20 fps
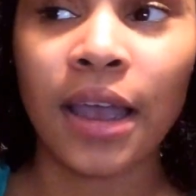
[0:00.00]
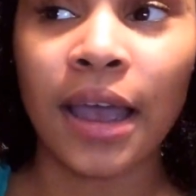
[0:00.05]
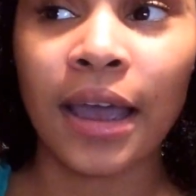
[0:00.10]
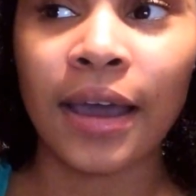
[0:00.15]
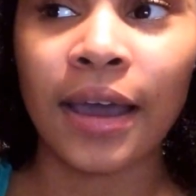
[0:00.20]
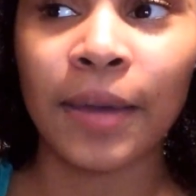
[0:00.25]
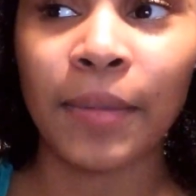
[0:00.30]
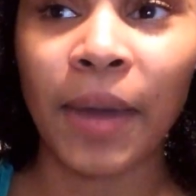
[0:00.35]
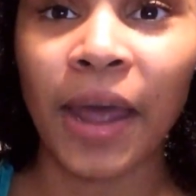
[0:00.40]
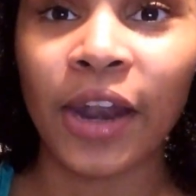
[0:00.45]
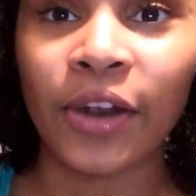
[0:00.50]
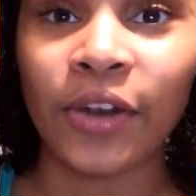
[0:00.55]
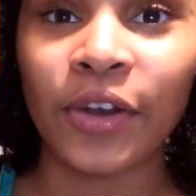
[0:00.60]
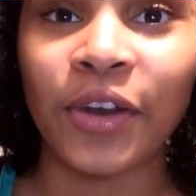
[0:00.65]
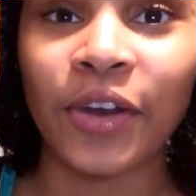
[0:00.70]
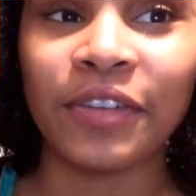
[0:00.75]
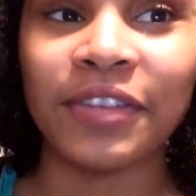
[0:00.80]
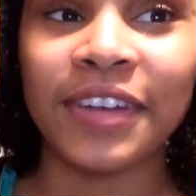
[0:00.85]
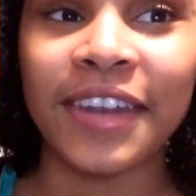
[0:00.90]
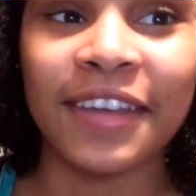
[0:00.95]
um, I don't
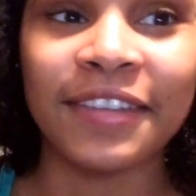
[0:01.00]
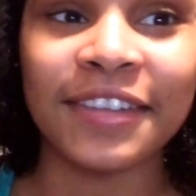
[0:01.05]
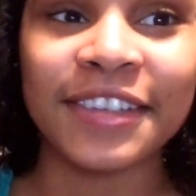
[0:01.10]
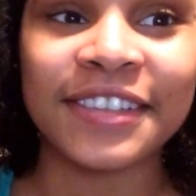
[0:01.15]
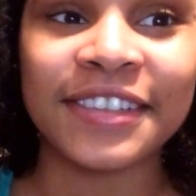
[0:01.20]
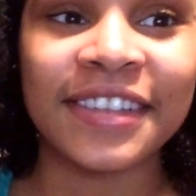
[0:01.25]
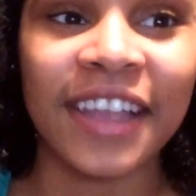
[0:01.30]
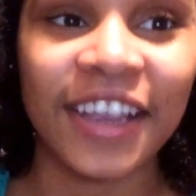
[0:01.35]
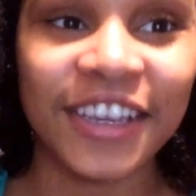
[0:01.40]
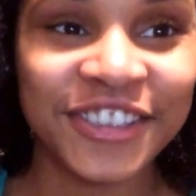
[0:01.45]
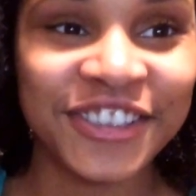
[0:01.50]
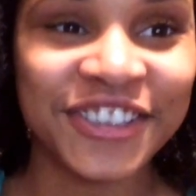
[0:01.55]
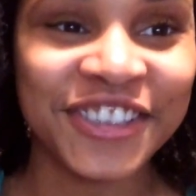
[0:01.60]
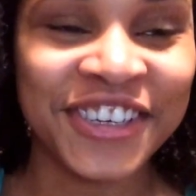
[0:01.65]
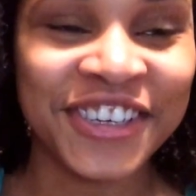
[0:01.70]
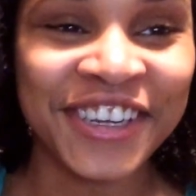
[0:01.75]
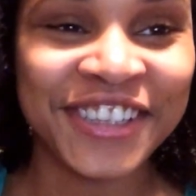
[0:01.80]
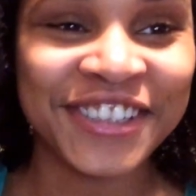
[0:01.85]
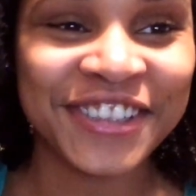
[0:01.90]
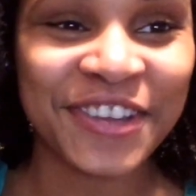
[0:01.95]
know if
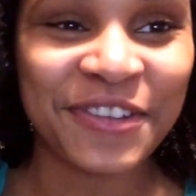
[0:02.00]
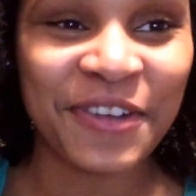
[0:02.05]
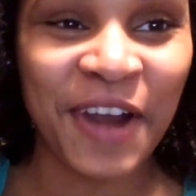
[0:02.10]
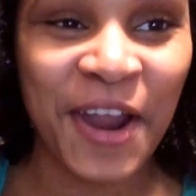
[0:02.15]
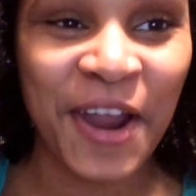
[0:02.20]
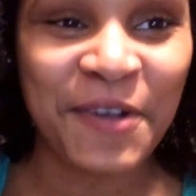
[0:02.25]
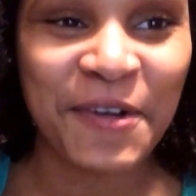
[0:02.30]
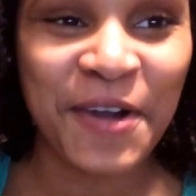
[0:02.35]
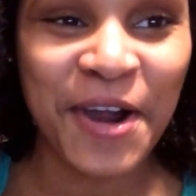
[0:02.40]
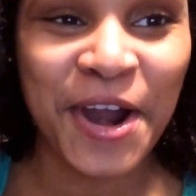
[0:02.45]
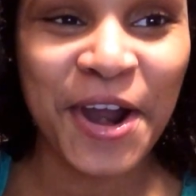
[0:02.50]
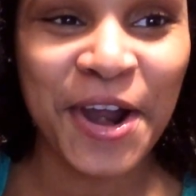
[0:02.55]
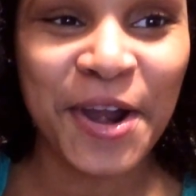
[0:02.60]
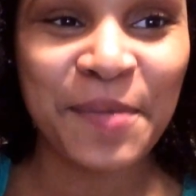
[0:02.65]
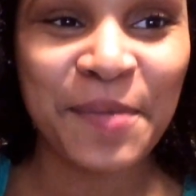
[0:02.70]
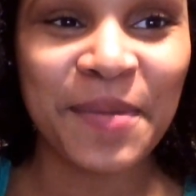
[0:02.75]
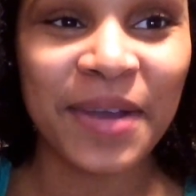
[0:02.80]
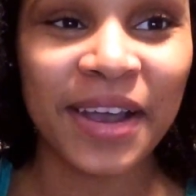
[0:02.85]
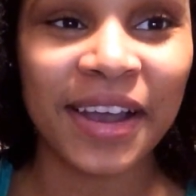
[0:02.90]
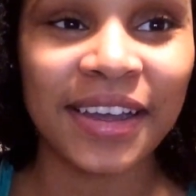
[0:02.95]
devastation is the right
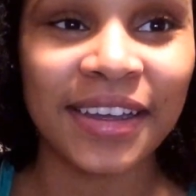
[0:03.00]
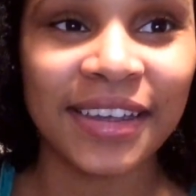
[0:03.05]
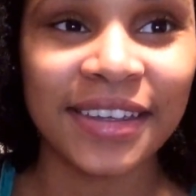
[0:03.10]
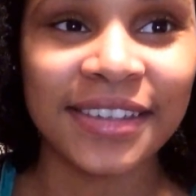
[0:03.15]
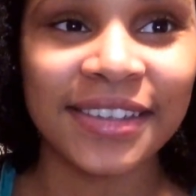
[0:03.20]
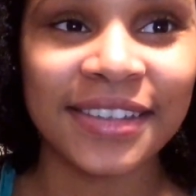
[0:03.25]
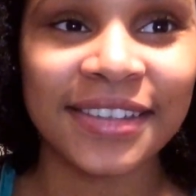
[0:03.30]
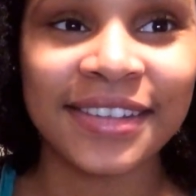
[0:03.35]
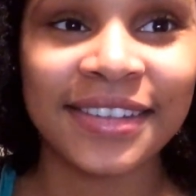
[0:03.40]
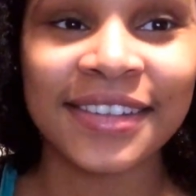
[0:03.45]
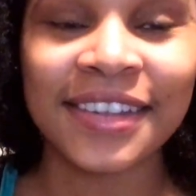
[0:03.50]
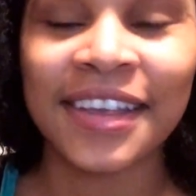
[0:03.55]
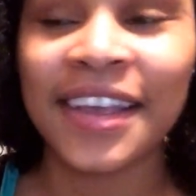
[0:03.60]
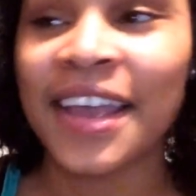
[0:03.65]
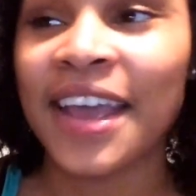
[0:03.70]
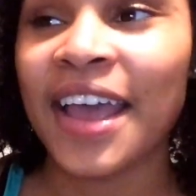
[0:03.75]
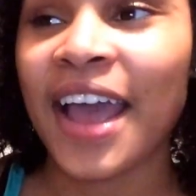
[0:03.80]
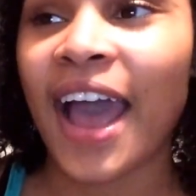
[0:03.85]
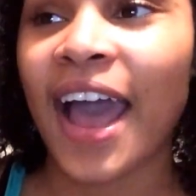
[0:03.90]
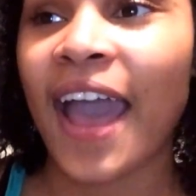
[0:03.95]
word because
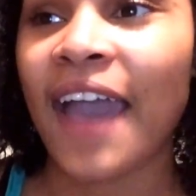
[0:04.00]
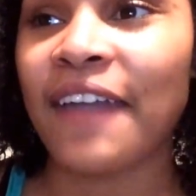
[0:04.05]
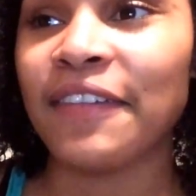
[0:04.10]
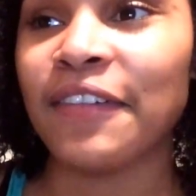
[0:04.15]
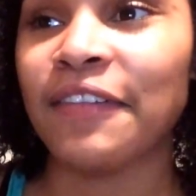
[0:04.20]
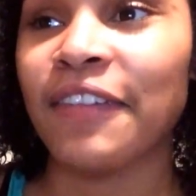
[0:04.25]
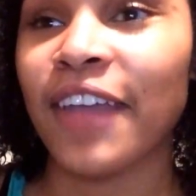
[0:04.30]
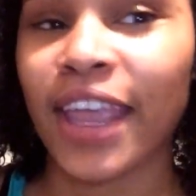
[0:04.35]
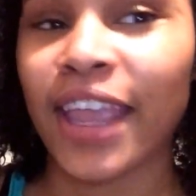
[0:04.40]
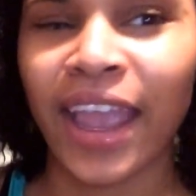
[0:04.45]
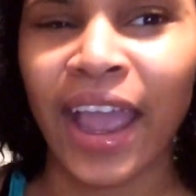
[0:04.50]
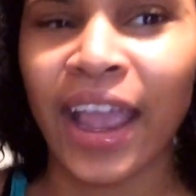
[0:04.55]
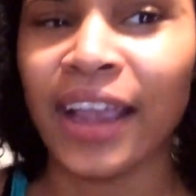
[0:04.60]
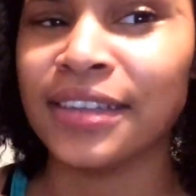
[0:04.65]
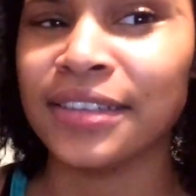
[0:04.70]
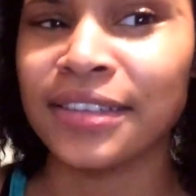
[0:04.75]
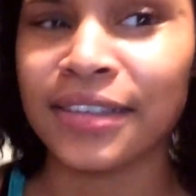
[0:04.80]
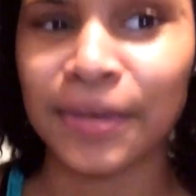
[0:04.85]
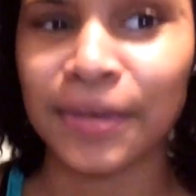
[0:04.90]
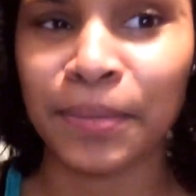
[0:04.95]
I have a
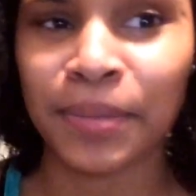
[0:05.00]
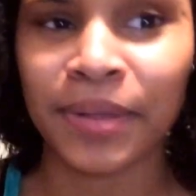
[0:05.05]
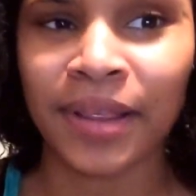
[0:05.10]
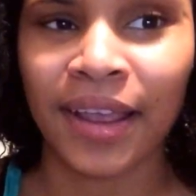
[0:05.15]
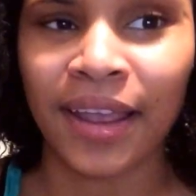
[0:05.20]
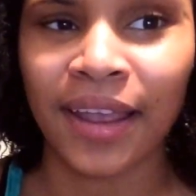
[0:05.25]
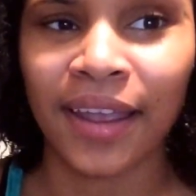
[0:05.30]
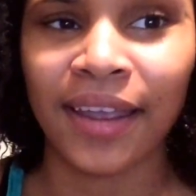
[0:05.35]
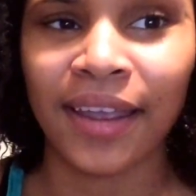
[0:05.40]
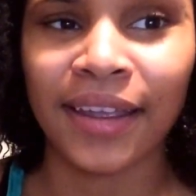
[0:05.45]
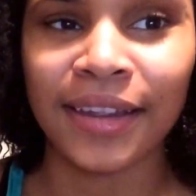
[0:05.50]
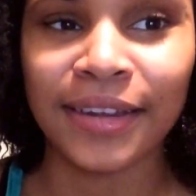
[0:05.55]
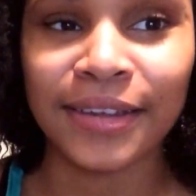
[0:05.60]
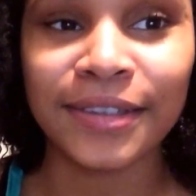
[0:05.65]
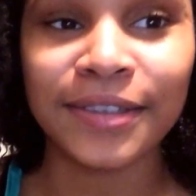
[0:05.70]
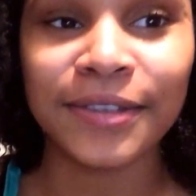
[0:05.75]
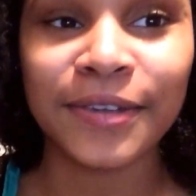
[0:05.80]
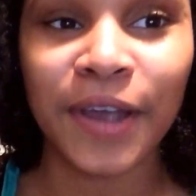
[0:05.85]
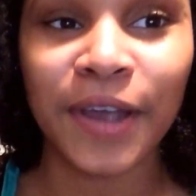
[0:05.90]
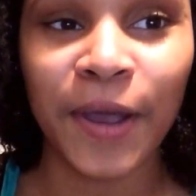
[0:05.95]
vacation
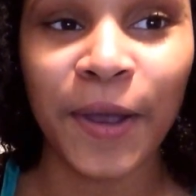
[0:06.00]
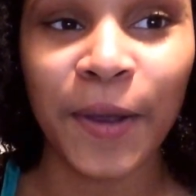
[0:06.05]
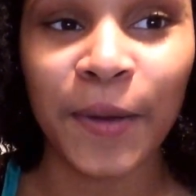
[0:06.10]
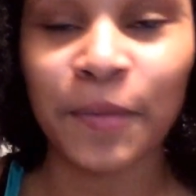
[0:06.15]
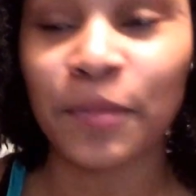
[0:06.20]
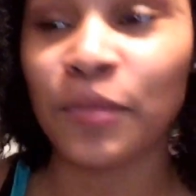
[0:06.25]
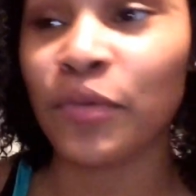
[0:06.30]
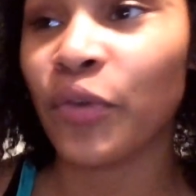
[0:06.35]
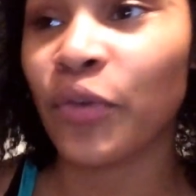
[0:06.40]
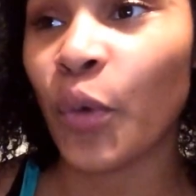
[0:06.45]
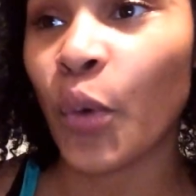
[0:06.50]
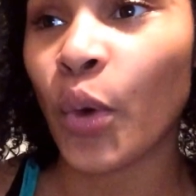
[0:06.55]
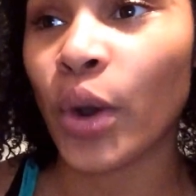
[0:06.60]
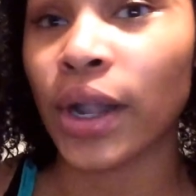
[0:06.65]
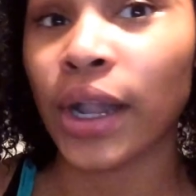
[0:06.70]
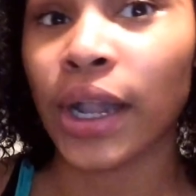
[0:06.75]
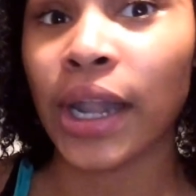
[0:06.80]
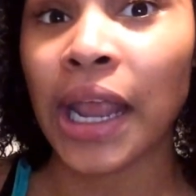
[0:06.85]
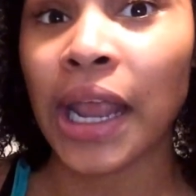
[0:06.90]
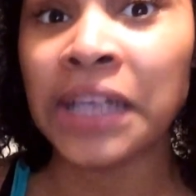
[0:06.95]
planned um, for
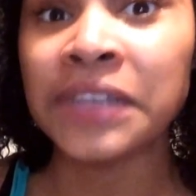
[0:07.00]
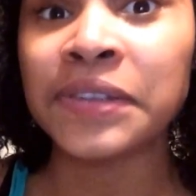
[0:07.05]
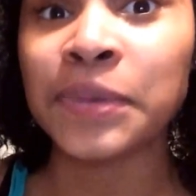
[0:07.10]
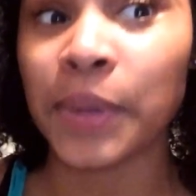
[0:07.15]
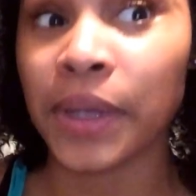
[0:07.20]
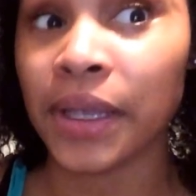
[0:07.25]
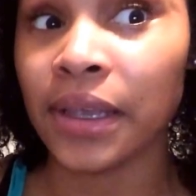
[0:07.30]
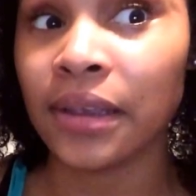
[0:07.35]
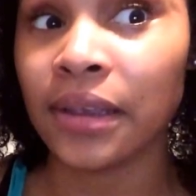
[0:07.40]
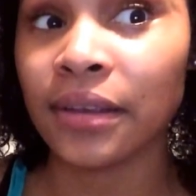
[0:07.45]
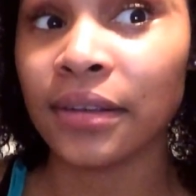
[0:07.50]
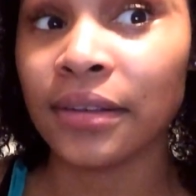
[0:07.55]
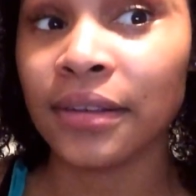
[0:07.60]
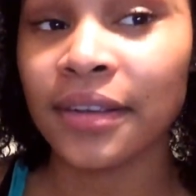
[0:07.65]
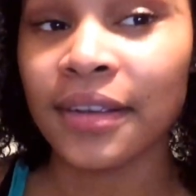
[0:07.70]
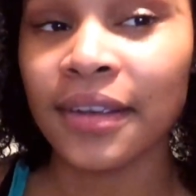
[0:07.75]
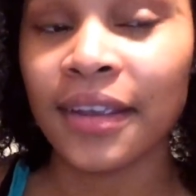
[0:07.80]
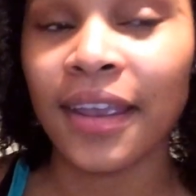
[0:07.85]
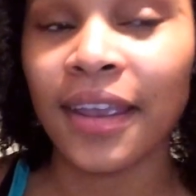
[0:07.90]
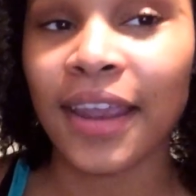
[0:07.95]
next week.
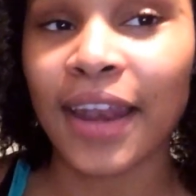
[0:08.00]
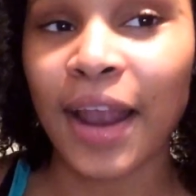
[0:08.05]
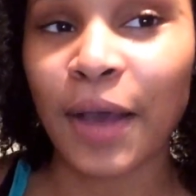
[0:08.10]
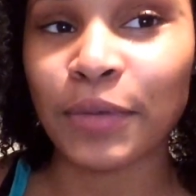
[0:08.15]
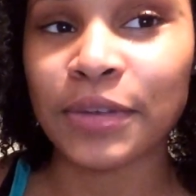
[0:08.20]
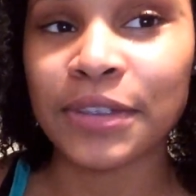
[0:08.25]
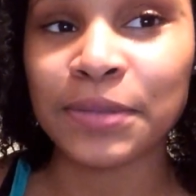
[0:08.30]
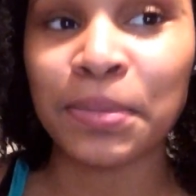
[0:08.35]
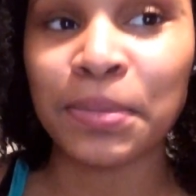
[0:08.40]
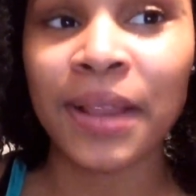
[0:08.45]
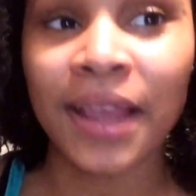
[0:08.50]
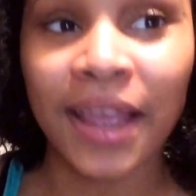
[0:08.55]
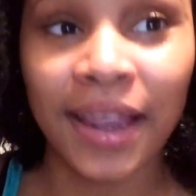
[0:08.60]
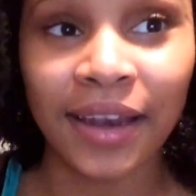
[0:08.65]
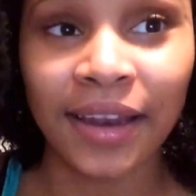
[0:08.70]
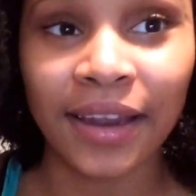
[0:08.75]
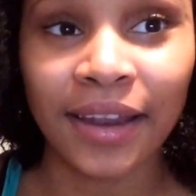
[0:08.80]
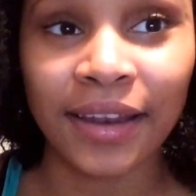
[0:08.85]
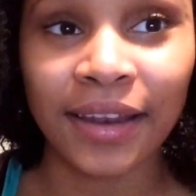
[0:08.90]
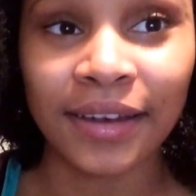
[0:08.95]
And I was
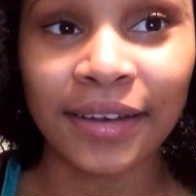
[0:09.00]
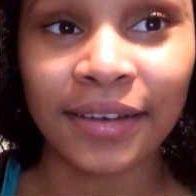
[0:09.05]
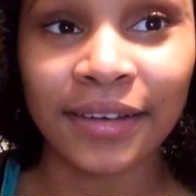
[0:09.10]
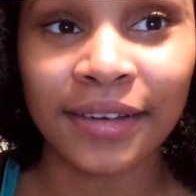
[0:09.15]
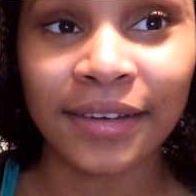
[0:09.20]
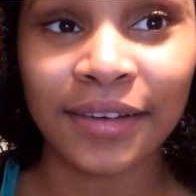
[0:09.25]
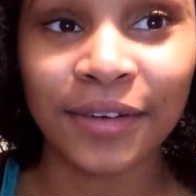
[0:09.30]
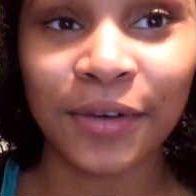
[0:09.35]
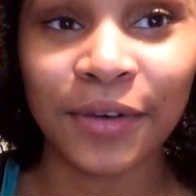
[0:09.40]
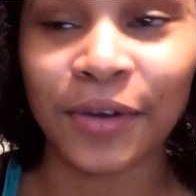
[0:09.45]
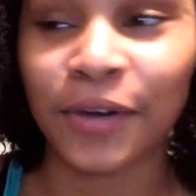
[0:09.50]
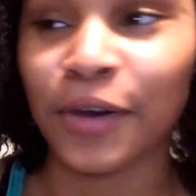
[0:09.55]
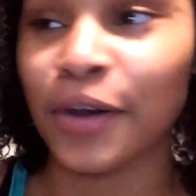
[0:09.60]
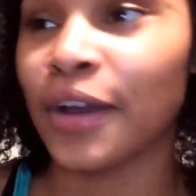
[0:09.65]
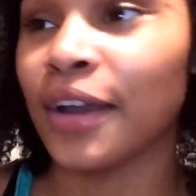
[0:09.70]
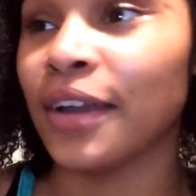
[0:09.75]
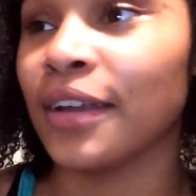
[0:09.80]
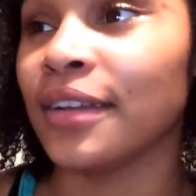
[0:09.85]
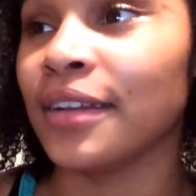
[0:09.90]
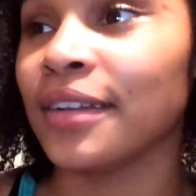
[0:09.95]
planning
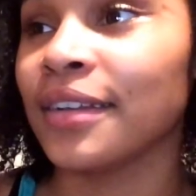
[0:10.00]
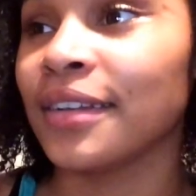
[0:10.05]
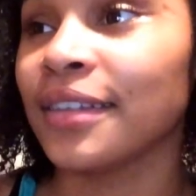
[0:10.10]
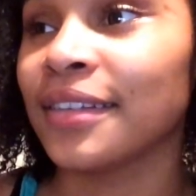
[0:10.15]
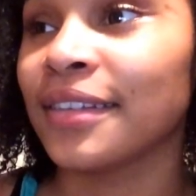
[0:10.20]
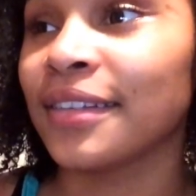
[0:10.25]
on